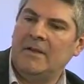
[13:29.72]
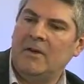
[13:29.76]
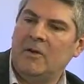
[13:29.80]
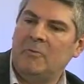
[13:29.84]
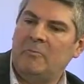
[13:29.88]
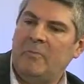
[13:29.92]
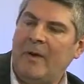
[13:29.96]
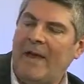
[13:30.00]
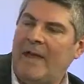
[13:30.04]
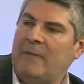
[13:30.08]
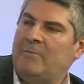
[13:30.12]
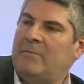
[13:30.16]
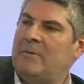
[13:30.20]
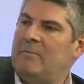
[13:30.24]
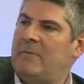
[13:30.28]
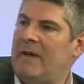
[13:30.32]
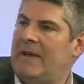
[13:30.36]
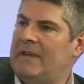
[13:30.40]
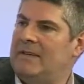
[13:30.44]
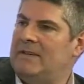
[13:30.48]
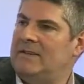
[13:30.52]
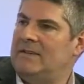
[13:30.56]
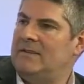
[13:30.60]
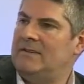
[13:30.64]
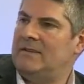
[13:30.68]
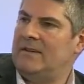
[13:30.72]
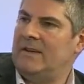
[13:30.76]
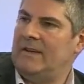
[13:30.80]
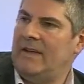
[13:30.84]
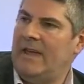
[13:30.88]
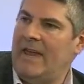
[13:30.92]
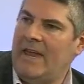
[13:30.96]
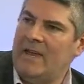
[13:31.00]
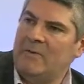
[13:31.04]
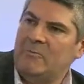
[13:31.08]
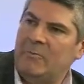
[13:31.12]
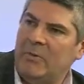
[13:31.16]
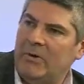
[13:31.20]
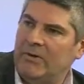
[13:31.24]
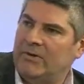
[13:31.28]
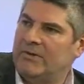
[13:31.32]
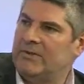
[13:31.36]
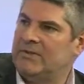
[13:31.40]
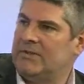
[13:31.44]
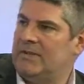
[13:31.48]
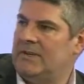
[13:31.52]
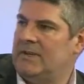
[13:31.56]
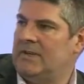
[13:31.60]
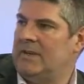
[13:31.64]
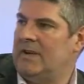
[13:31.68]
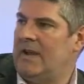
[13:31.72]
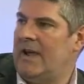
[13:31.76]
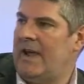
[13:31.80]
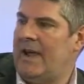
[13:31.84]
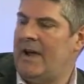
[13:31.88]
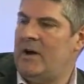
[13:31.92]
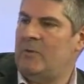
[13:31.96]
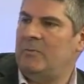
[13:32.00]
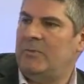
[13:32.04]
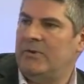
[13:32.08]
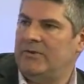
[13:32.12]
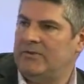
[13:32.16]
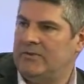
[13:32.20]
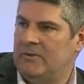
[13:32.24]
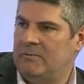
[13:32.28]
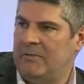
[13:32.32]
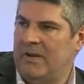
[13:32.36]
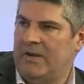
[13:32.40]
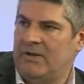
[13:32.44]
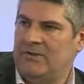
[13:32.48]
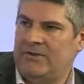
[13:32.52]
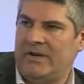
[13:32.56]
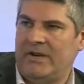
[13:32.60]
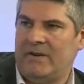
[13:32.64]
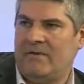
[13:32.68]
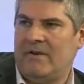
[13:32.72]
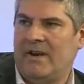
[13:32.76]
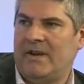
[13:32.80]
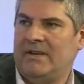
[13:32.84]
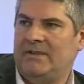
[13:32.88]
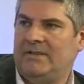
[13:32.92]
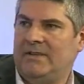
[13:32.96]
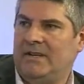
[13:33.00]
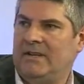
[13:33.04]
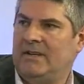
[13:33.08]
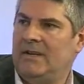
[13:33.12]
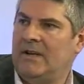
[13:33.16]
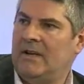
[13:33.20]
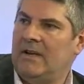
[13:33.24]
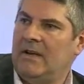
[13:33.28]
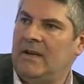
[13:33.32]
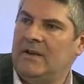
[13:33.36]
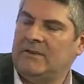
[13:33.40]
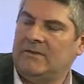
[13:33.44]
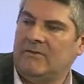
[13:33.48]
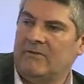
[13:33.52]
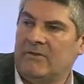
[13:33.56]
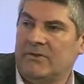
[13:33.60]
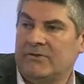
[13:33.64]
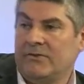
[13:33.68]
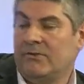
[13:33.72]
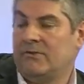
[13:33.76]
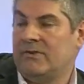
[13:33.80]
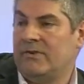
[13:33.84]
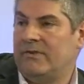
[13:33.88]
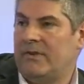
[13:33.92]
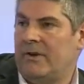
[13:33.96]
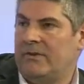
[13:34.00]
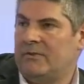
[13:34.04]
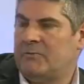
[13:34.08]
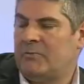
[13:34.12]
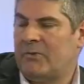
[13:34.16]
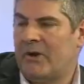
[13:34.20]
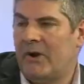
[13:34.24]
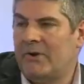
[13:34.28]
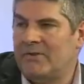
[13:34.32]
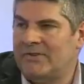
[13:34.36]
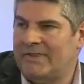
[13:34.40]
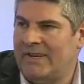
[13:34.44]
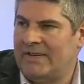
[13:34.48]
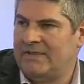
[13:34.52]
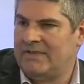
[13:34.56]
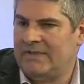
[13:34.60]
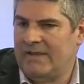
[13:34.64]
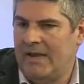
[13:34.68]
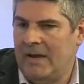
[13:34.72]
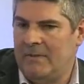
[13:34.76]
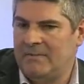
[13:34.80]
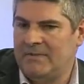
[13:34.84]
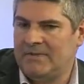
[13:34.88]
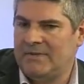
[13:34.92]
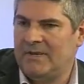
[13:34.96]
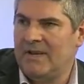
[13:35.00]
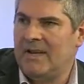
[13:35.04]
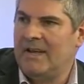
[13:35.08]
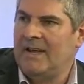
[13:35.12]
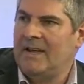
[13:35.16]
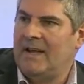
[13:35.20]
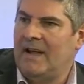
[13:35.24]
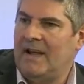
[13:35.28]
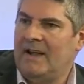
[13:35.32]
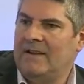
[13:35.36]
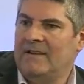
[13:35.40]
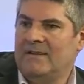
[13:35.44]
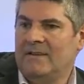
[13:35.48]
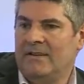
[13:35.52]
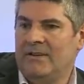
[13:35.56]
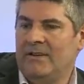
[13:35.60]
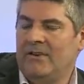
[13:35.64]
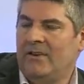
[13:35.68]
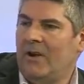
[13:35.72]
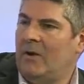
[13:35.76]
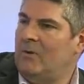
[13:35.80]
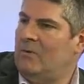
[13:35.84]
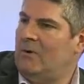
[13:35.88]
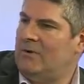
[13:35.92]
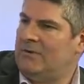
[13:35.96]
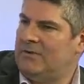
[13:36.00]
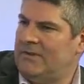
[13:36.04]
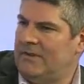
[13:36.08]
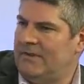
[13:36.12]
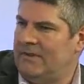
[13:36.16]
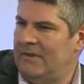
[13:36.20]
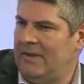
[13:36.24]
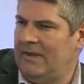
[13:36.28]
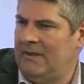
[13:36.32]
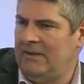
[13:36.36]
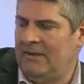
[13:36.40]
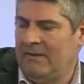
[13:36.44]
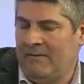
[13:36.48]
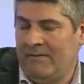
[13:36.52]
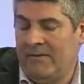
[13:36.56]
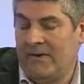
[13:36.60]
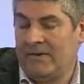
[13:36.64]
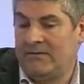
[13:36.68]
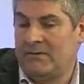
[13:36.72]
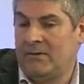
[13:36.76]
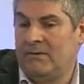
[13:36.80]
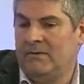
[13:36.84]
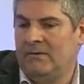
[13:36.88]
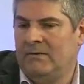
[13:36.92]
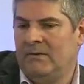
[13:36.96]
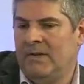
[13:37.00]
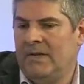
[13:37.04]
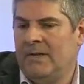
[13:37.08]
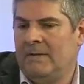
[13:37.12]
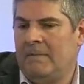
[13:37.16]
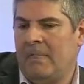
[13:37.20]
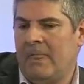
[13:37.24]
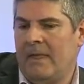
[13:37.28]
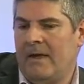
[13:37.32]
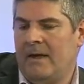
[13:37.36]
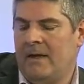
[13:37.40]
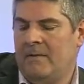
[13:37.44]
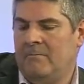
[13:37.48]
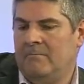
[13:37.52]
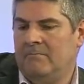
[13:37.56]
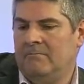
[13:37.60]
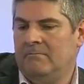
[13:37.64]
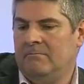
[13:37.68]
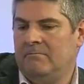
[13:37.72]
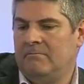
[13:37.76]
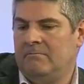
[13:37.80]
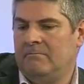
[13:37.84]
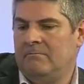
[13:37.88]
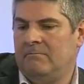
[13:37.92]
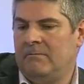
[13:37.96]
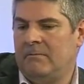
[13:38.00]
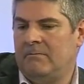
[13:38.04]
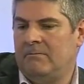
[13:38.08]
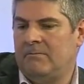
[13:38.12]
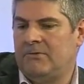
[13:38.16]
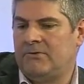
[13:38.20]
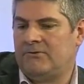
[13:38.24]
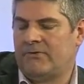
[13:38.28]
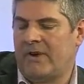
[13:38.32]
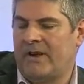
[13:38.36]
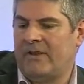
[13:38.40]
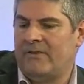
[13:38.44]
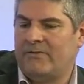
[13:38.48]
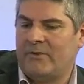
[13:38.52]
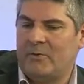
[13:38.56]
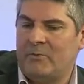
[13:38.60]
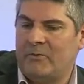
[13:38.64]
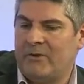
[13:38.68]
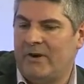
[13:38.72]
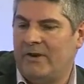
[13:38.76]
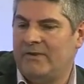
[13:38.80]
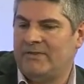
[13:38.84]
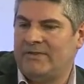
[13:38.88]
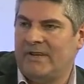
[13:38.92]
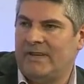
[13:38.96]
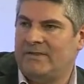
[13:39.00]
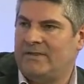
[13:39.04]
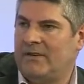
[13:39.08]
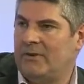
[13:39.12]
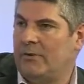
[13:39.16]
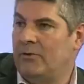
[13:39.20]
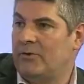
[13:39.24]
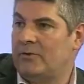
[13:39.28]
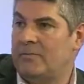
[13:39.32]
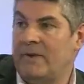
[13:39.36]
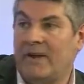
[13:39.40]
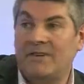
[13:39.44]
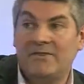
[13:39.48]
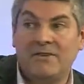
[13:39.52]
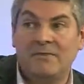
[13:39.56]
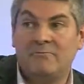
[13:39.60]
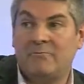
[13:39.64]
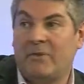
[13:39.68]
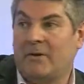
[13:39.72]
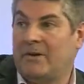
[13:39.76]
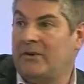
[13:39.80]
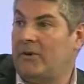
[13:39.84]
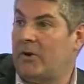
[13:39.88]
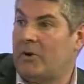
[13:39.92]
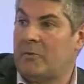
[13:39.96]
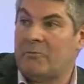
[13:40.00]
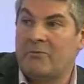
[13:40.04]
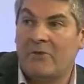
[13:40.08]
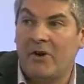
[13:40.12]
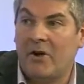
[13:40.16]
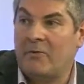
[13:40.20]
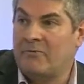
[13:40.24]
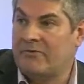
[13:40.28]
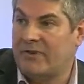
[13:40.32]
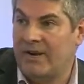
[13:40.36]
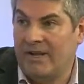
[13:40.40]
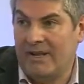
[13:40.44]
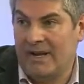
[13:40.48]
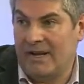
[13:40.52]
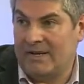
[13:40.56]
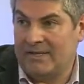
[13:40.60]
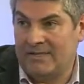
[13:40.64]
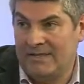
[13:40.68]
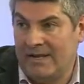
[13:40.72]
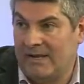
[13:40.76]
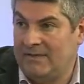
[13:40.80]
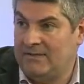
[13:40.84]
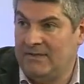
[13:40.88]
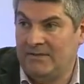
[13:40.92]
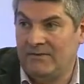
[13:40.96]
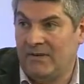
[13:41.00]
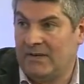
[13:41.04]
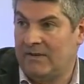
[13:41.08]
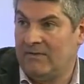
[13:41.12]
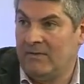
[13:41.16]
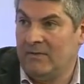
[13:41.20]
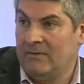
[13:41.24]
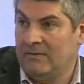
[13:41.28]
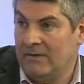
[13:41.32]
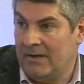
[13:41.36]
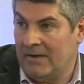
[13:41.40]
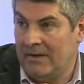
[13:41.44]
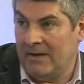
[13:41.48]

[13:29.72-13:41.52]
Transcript: paper-based inputs and outputs are being generated as a result of those process steps. And you don't want to, first of all, straight-through processing automation is probably not appropriate in that sense. It's not even